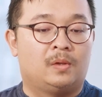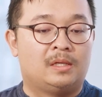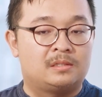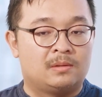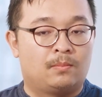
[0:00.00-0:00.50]

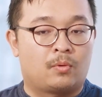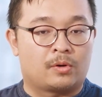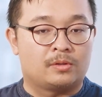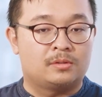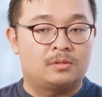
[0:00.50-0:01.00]
it's
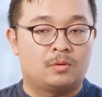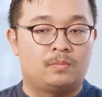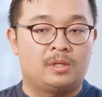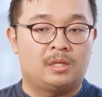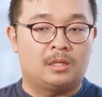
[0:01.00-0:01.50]
important to
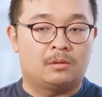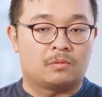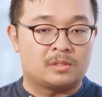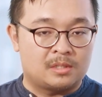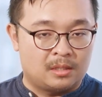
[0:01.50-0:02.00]
be
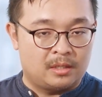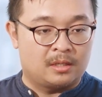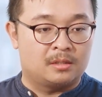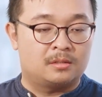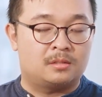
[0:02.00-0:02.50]

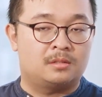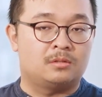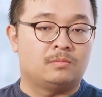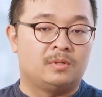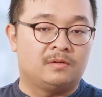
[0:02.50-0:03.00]
resilient,
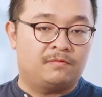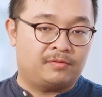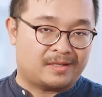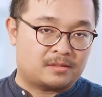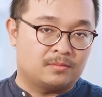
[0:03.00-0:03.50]
to be
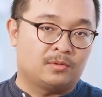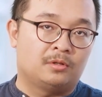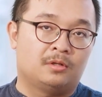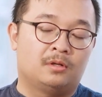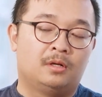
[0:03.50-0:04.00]

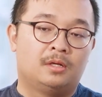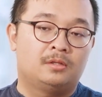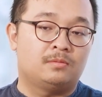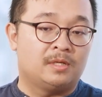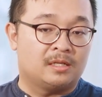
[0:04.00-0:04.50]
flexible,
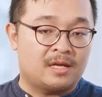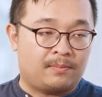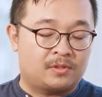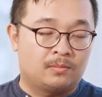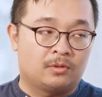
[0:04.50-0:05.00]
to be
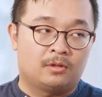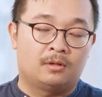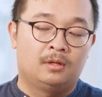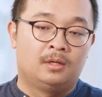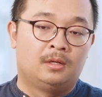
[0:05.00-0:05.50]

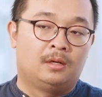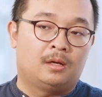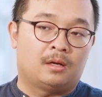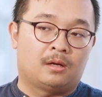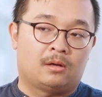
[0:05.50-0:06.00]
adaptable.
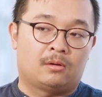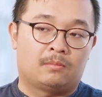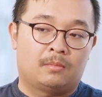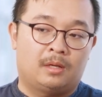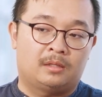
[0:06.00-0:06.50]

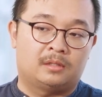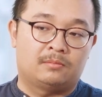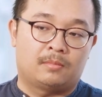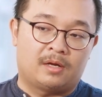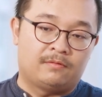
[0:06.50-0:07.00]
And
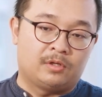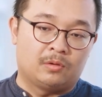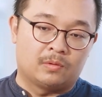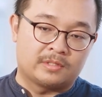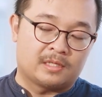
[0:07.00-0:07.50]
then my view
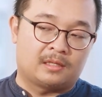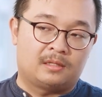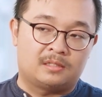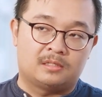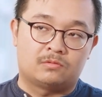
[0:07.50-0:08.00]
was that
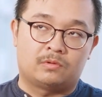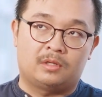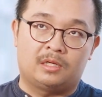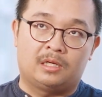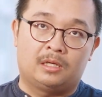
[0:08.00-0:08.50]
this is
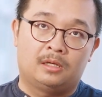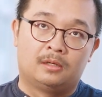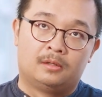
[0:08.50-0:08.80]
really